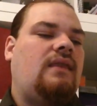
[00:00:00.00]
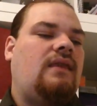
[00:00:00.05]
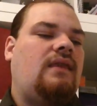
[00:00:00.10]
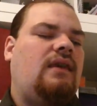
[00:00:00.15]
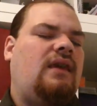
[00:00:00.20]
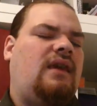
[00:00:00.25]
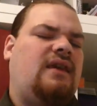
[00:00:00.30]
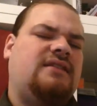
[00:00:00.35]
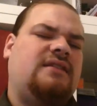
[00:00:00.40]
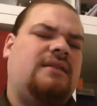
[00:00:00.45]

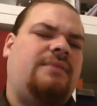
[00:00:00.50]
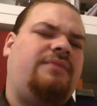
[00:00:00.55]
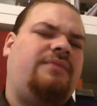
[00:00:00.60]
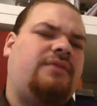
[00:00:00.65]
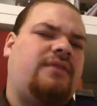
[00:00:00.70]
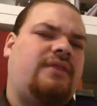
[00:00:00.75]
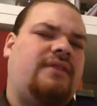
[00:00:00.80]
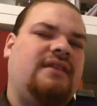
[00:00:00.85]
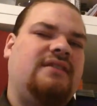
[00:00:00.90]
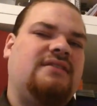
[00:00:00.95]
Except for
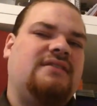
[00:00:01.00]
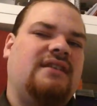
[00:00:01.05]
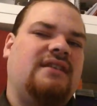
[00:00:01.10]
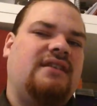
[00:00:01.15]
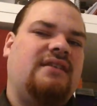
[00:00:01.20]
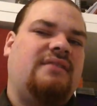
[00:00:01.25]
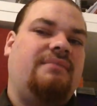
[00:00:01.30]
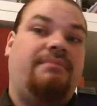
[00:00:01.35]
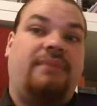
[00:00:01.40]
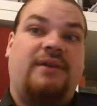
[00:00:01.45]
things
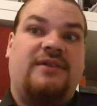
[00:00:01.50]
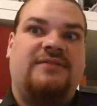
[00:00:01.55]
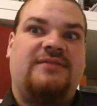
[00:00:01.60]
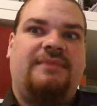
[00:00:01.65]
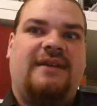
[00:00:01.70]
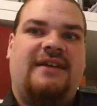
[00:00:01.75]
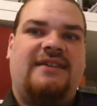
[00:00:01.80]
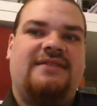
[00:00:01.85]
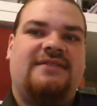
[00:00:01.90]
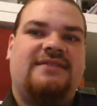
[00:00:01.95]
like boss
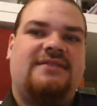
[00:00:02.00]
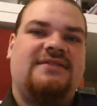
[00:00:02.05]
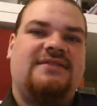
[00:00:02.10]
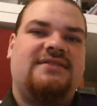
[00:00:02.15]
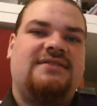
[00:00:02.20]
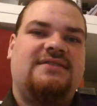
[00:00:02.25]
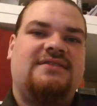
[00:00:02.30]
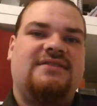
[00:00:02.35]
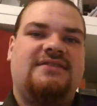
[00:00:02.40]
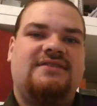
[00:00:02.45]

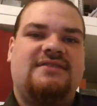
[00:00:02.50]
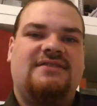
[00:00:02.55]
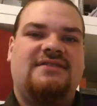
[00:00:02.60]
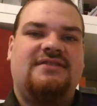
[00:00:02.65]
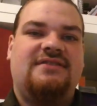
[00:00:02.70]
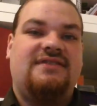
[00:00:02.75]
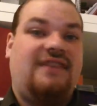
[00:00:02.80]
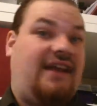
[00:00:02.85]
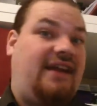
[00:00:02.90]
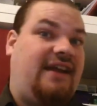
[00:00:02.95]
battles.
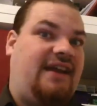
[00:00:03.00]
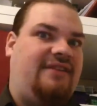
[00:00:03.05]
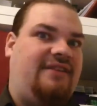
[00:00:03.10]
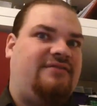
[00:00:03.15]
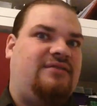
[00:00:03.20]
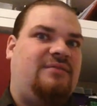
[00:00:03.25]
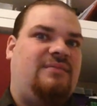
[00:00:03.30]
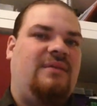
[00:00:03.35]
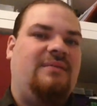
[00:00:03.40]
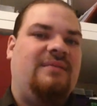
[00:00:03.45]
They have
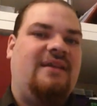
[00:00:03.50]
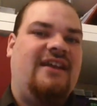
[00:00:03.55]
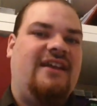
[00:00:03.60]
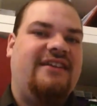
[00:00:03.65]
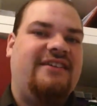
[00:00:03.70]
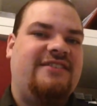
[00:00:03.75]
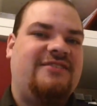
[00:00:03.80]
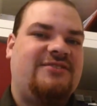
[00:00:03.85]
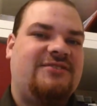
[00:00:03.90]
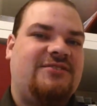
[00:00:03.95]
to be made
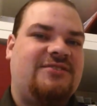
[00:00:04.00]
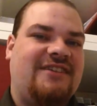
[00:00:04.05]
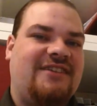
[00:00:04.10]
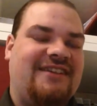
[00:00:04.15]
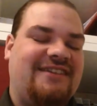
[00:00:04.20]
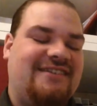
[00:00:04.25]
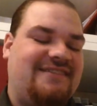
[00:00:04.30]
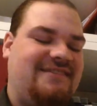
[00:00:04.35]
interesting.